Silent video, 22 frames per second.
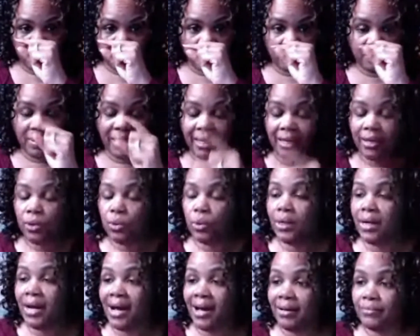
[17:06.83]
They're paying you
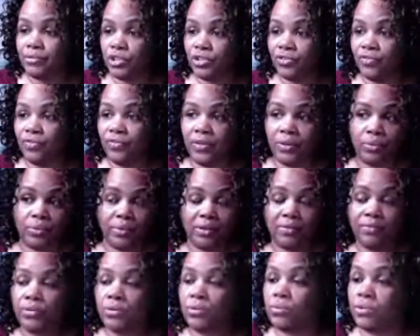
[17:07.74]
an option fee,
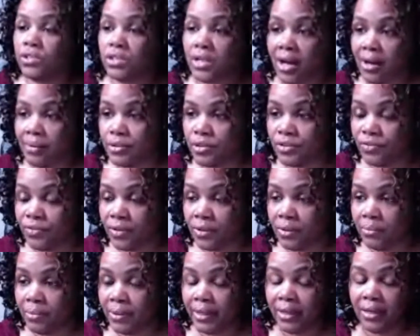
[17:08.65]
whatever you want your option
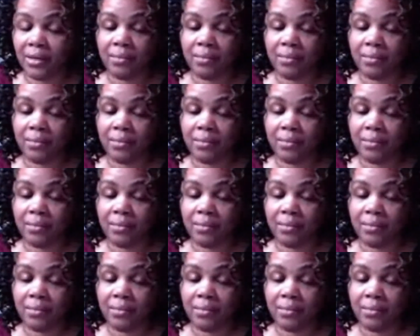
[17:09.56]
fee to be.